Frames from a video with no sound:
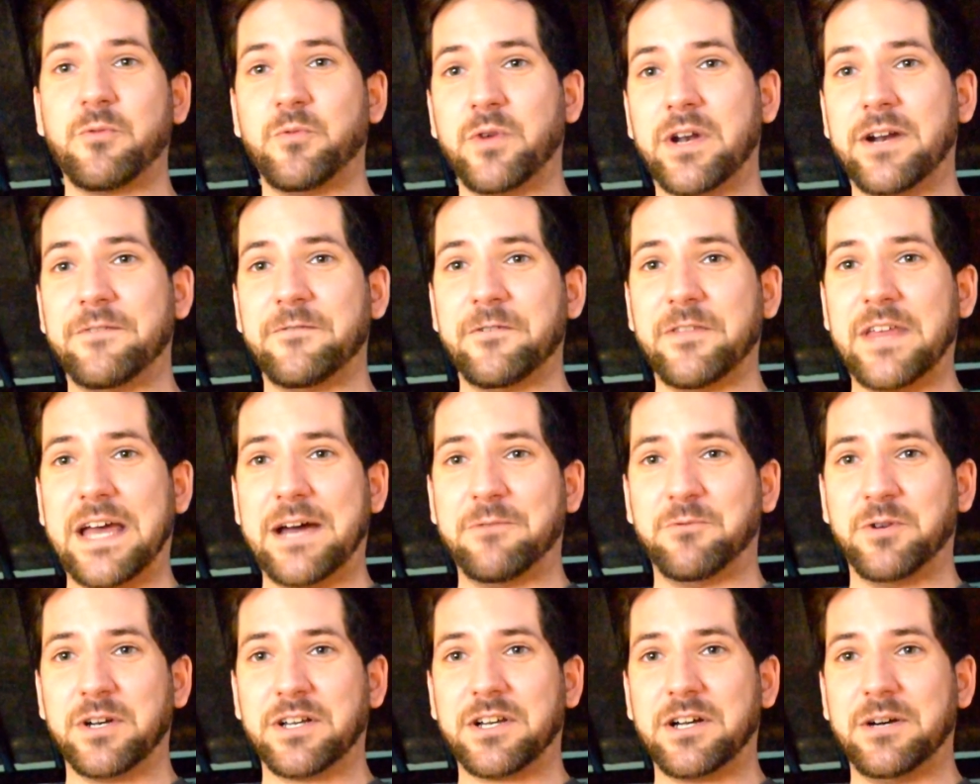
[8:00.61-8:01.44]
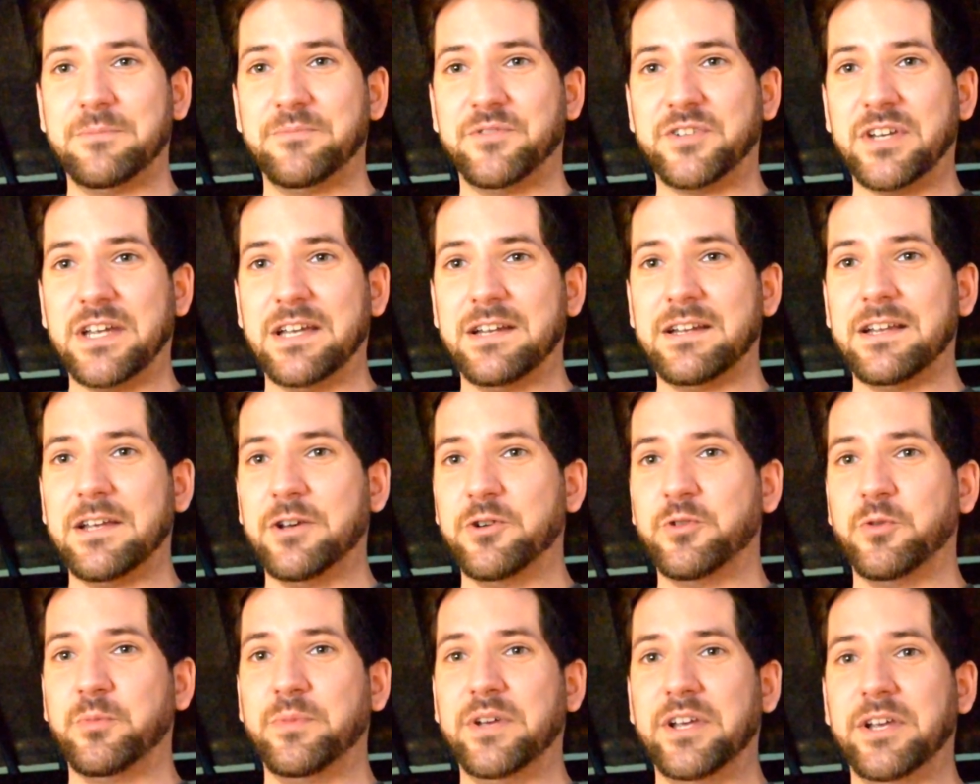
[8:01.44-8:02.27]
whenever that one comes in. It
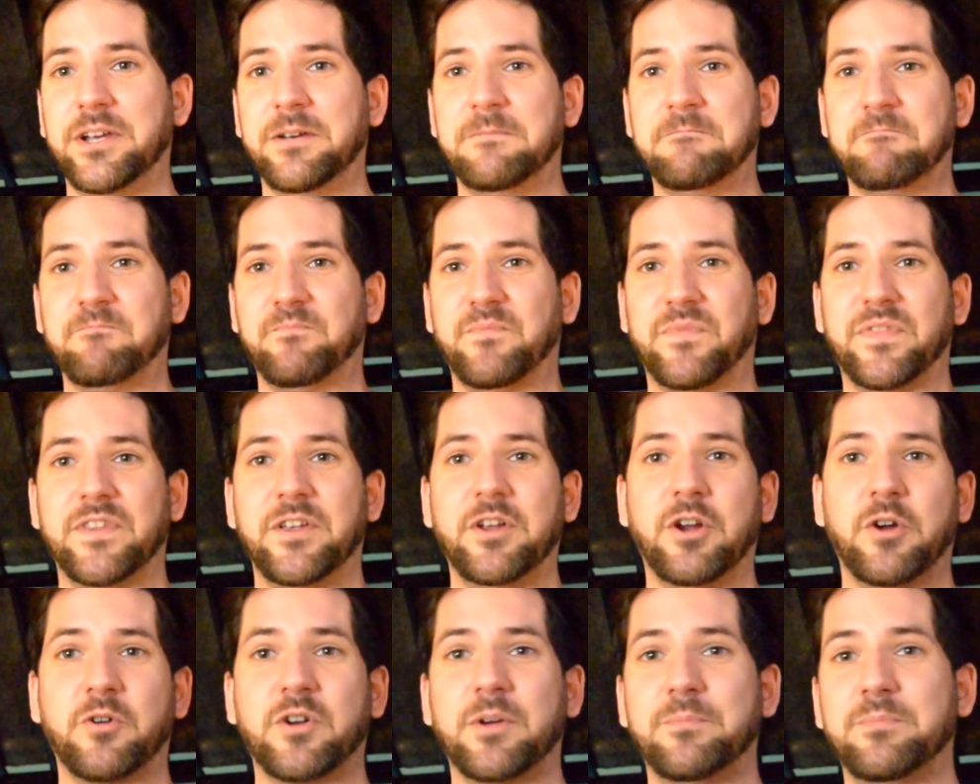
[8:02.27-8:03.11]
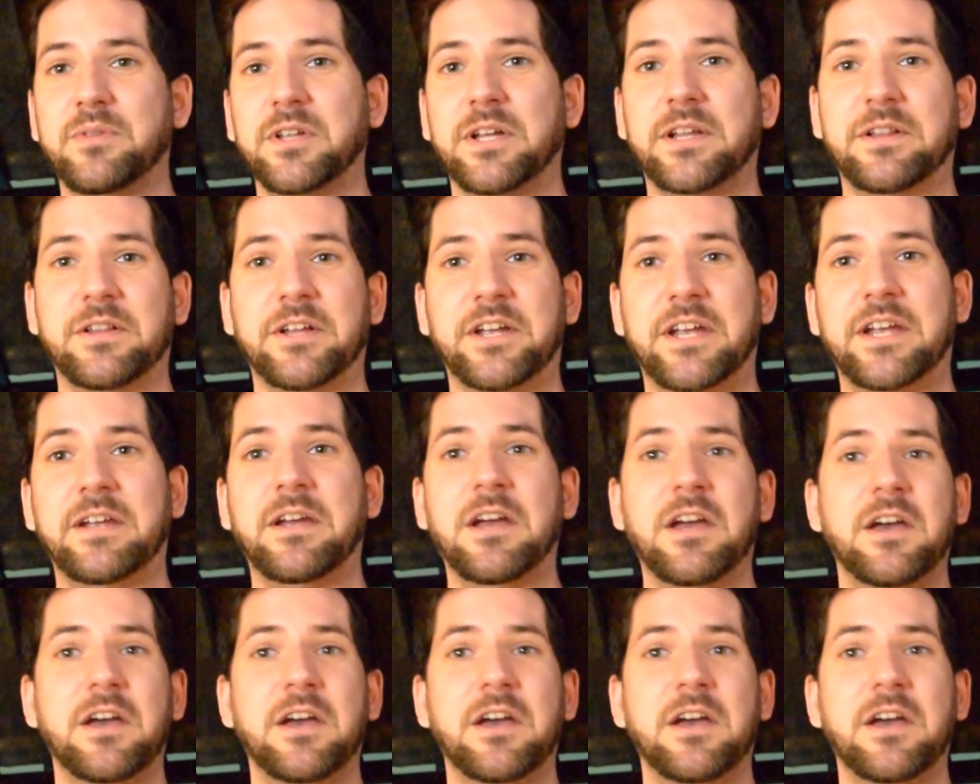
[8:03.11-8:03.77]
will be, completely